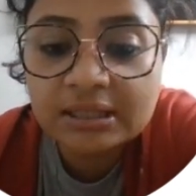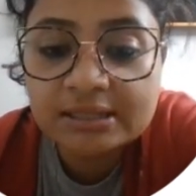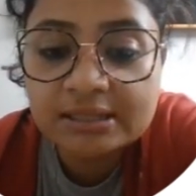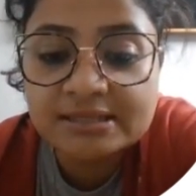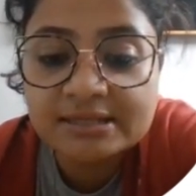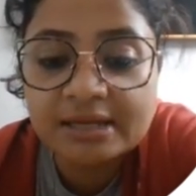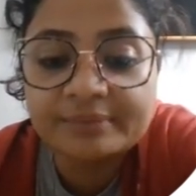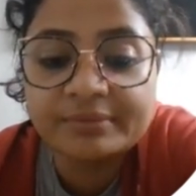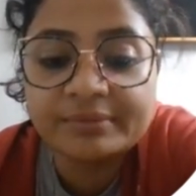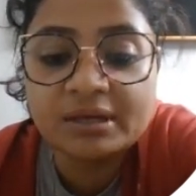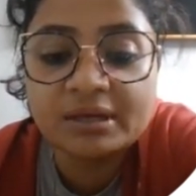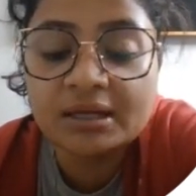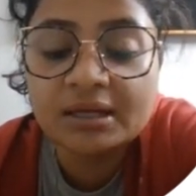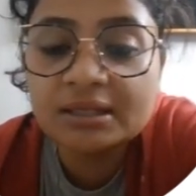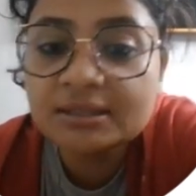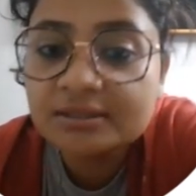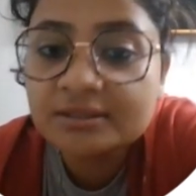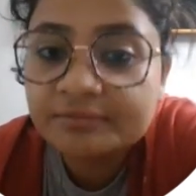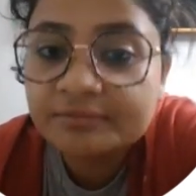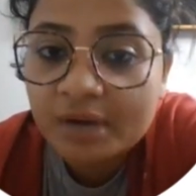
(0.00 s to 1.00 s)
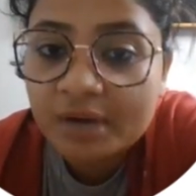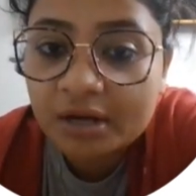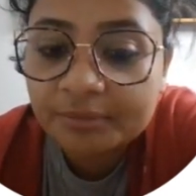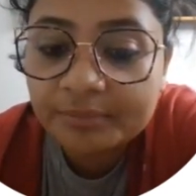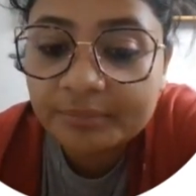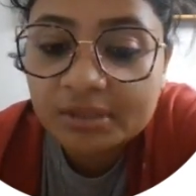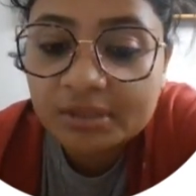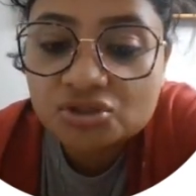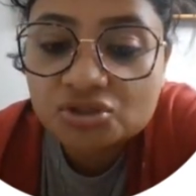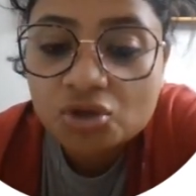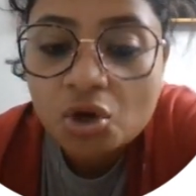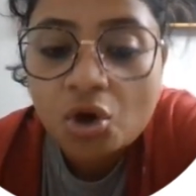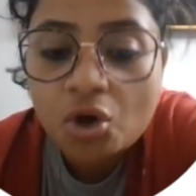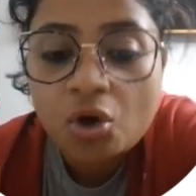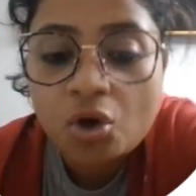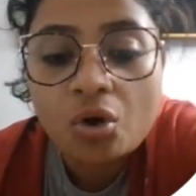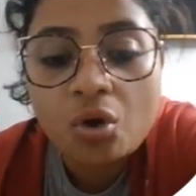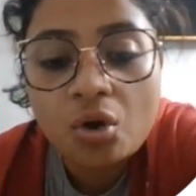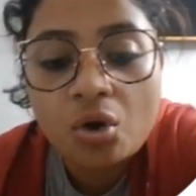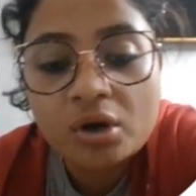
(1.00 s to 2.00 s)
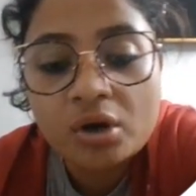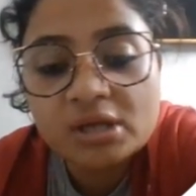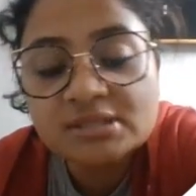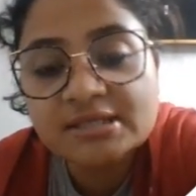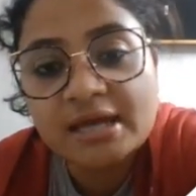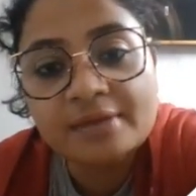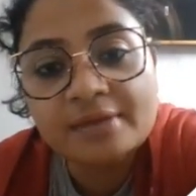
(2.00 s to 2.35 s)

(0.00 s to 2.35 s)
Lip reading: it can be a health department, or it